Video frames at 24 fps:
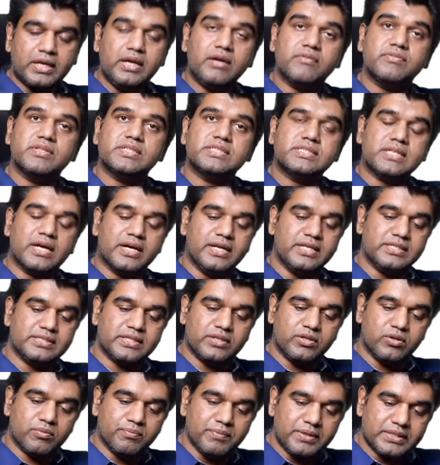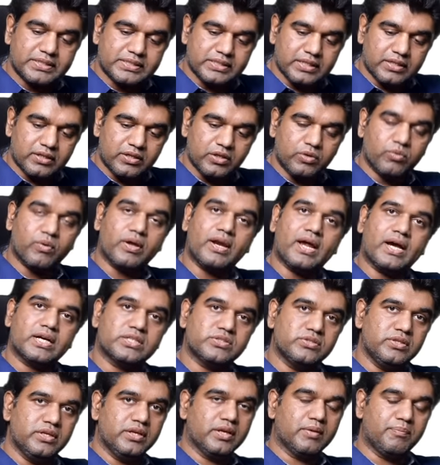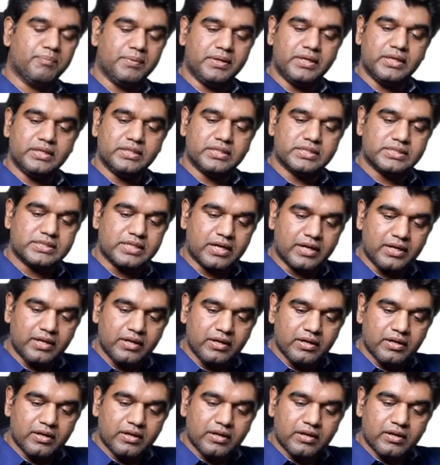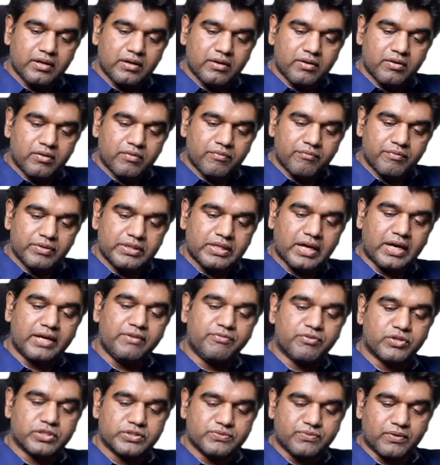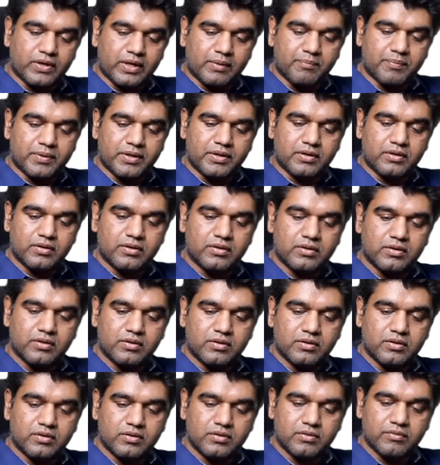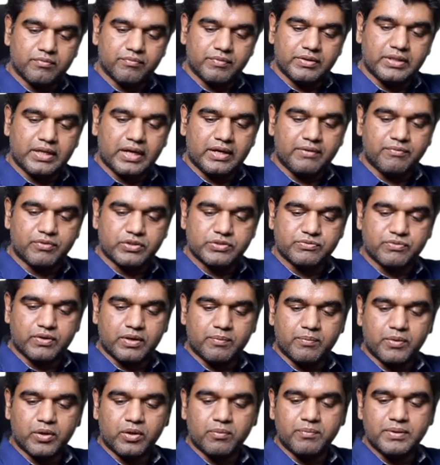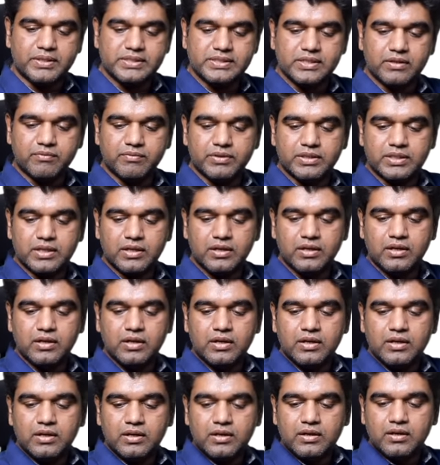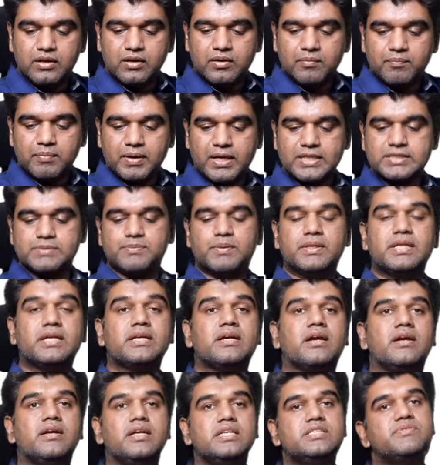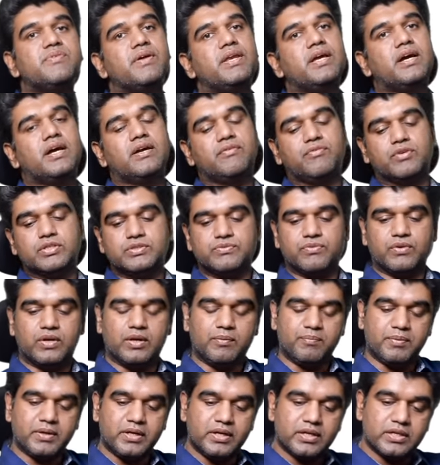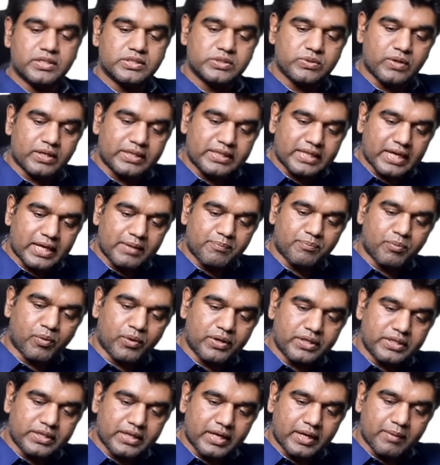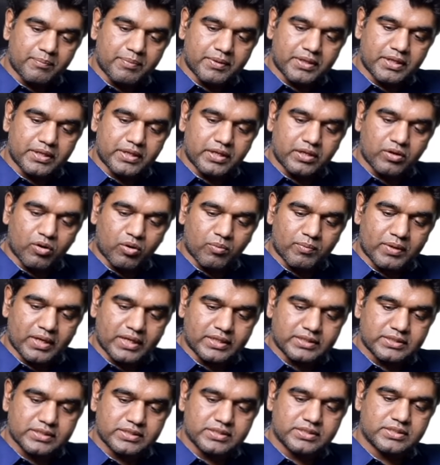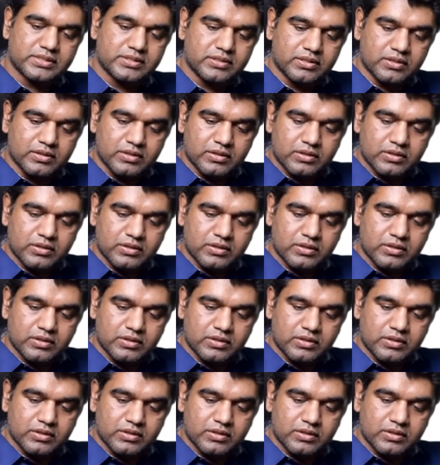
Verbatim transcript: 3 of the study is that you're mixing, you are actually repeating the study with high phospholipid. With high phospholipid, you're mixing with a plasma that contains very high phospholipid. So at that point, APTT normalizes.